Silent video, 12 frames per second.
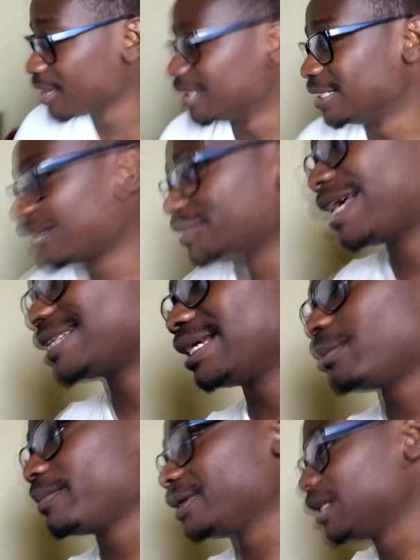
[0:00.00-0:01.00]
Now, the next
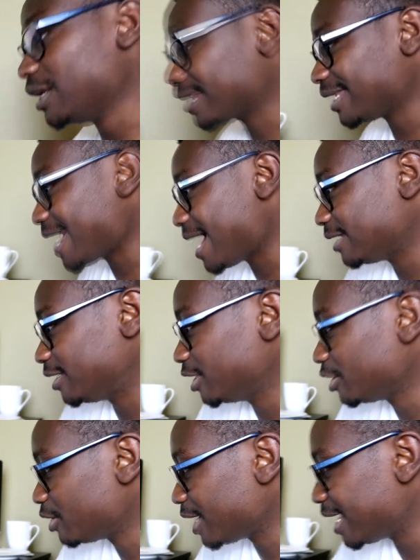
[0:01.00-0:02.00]
thing I'm going to be looking at
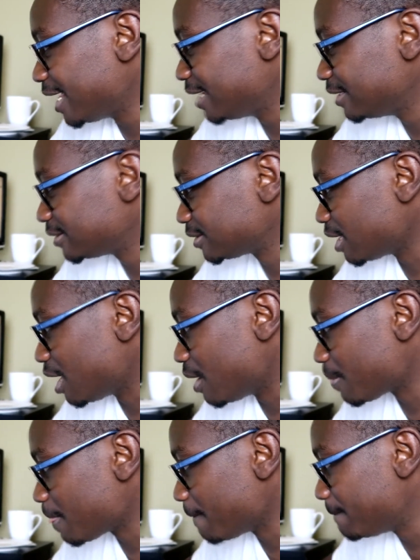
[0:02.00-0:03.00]
here is
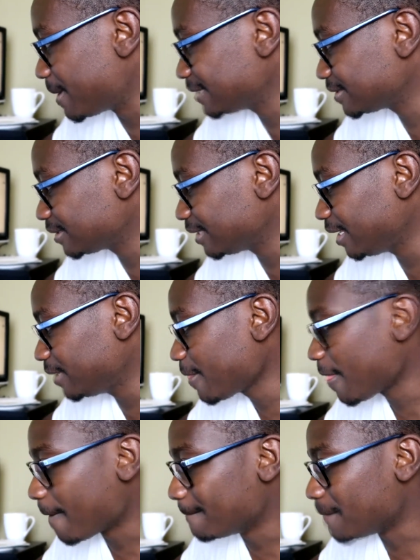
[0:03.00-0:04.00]
basically
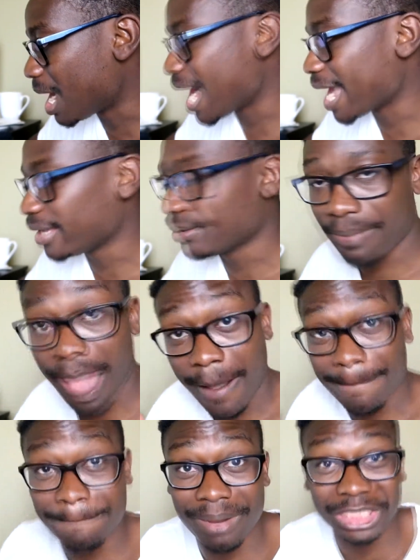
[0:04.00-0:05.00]
my
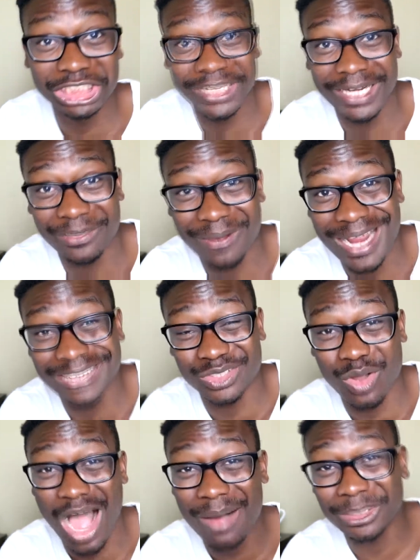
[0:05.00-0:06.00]
budgeting, right?
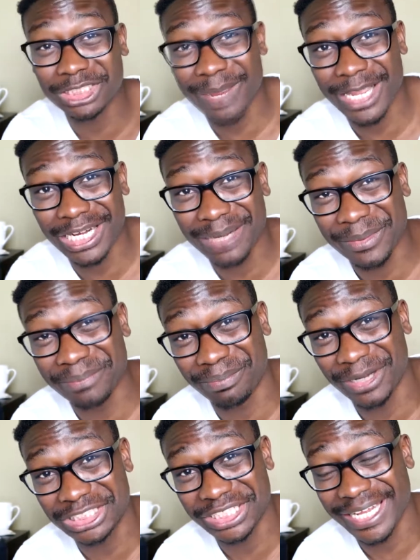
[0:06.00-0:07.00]
So how much am I going to be
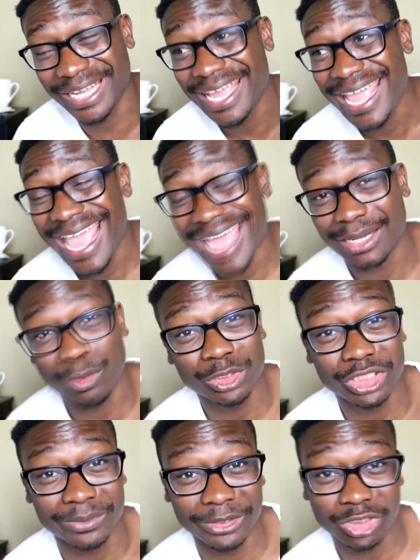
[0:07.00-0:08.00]
budgeting and what
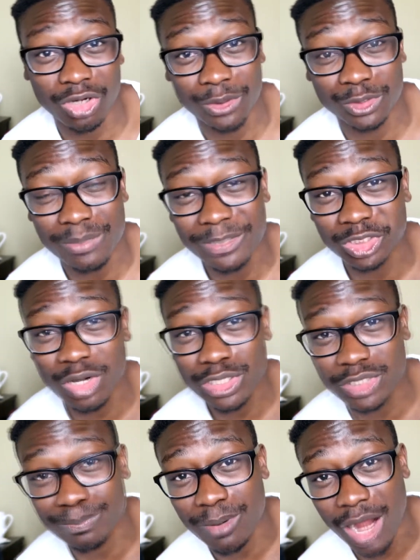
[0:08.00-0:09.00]
is going to start with? So I'm going to start
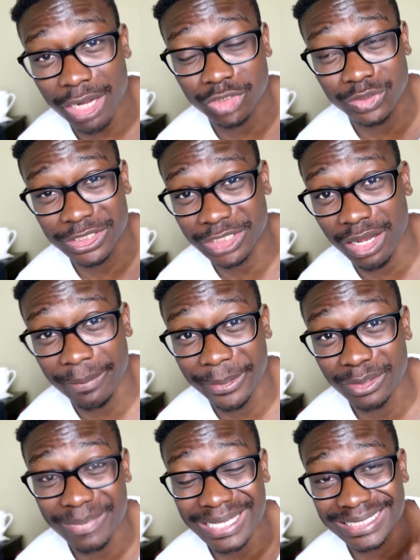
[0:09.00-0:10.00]
this product or this
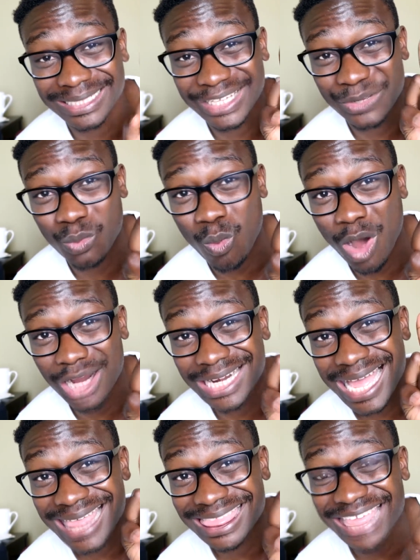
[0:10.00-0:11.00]
company with basically
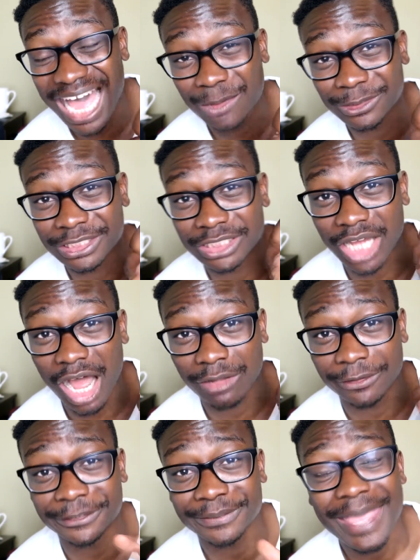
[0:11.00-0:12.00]

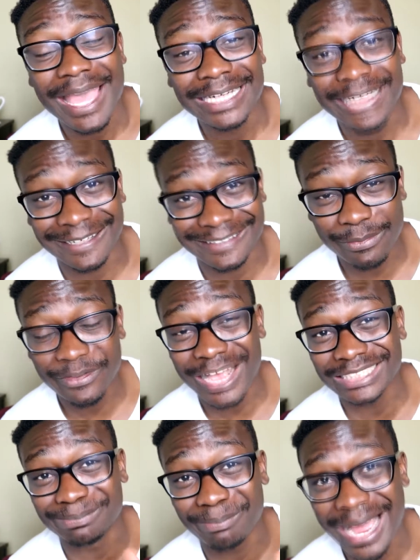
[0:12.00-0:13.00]
$1,000. Now, some of you
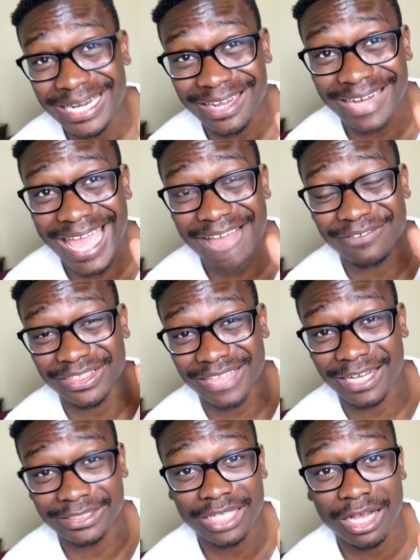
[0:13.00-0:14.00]
guys might not have
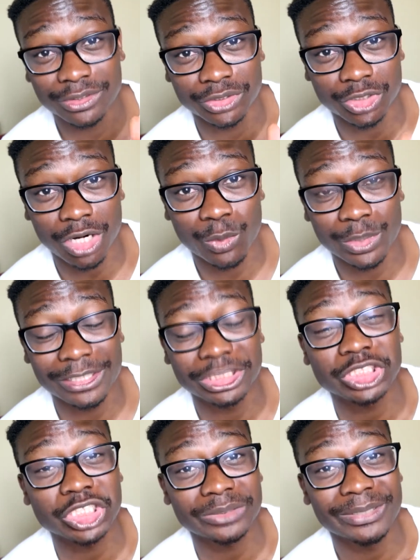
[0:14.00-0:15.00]
$1,000 to start with, and
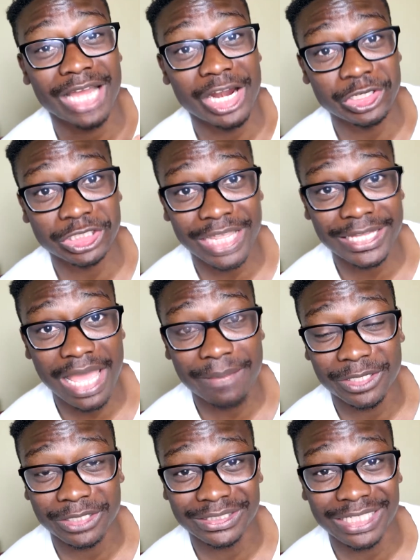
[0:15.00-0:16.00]
trust me, I understand
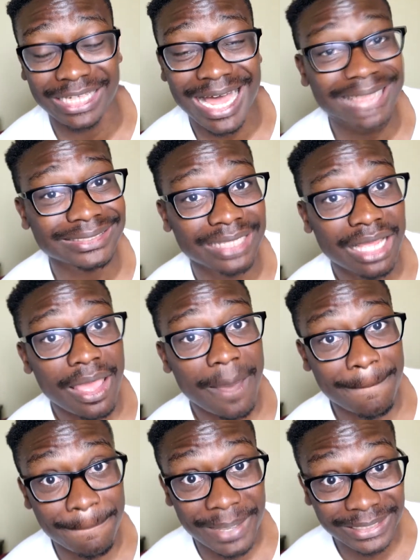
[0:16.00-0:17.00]
that because the last
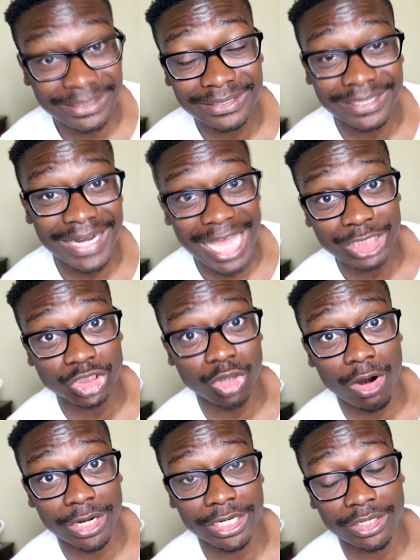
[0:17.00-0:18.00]
business that I
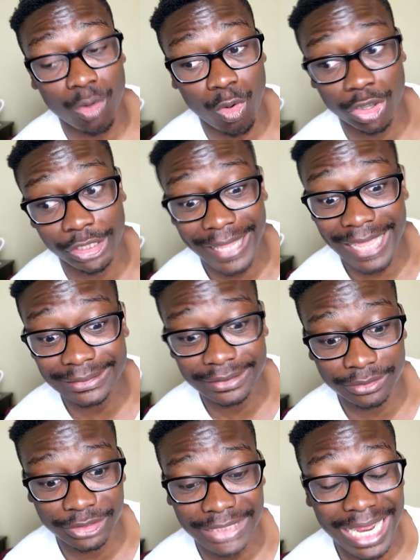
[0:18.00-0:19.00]
started, or the
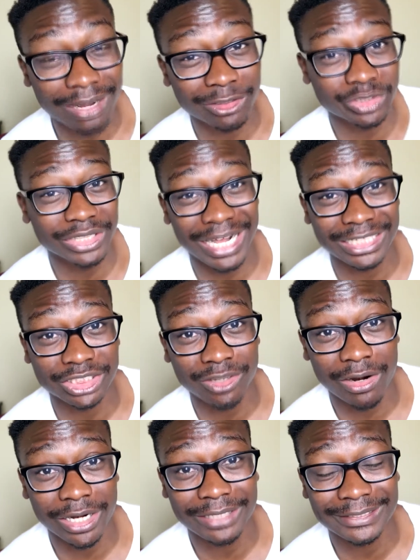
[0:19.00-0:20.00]
last side hustle that I
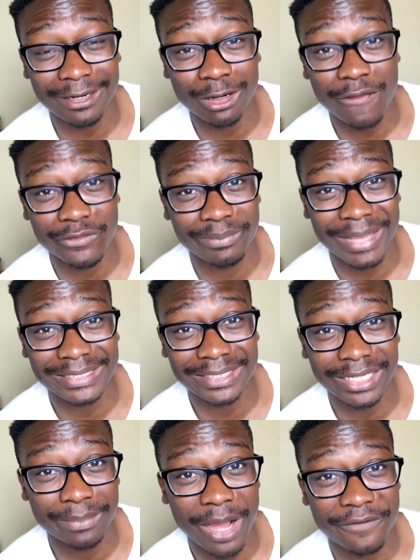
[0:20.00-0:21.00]
started, it started off with
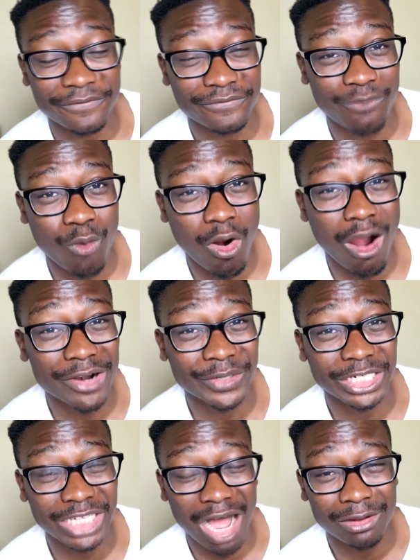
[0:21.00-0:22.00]
basically about
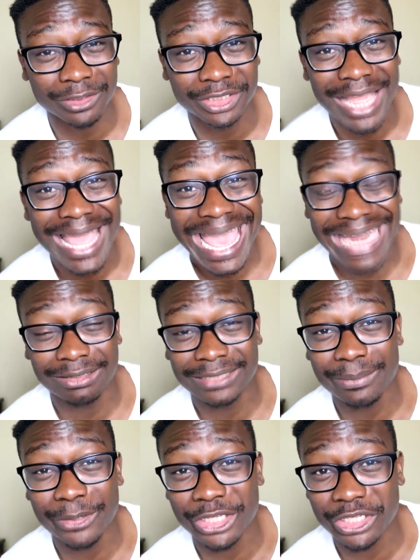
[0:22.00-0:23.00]
$400, and I was
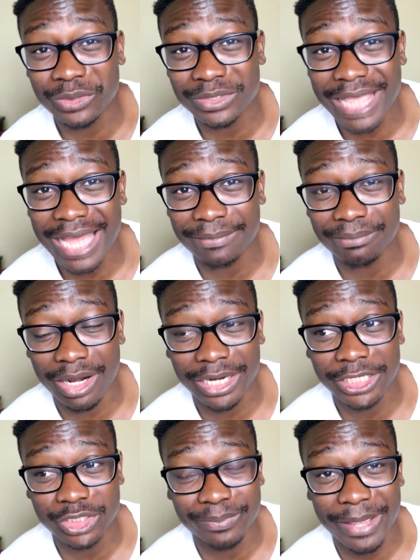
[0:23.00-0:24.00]
able to use that
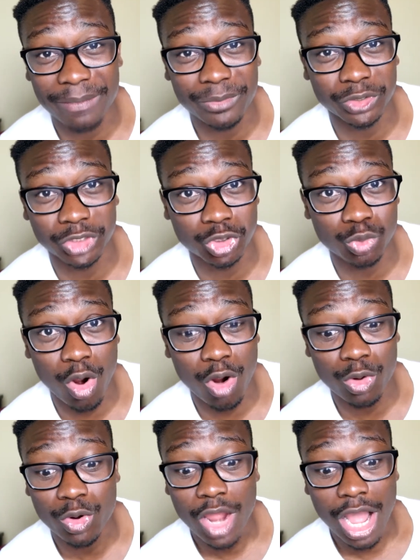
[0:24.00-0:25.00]
money to be able to
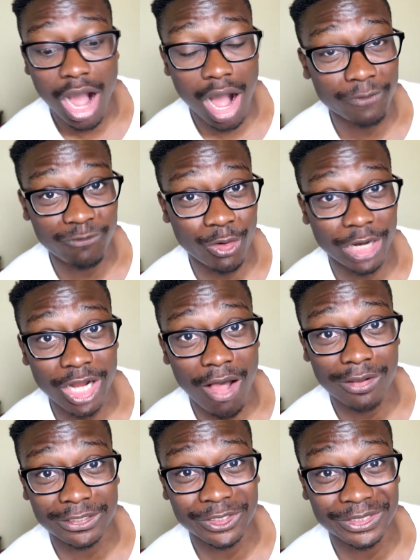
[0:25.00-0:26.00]
grow
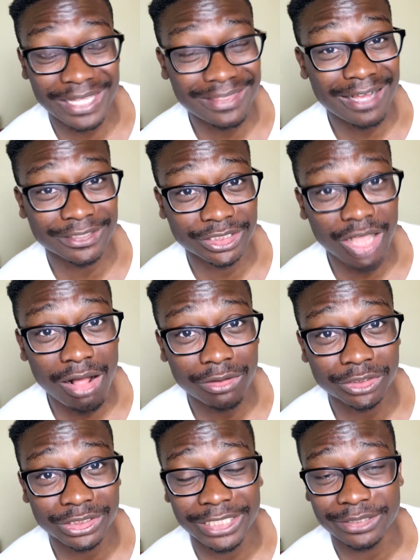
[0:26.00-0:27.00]
$400 into
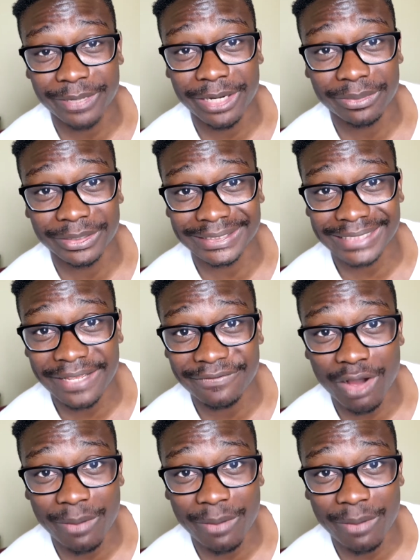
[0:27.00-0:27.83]
$10,000, and it's been able to save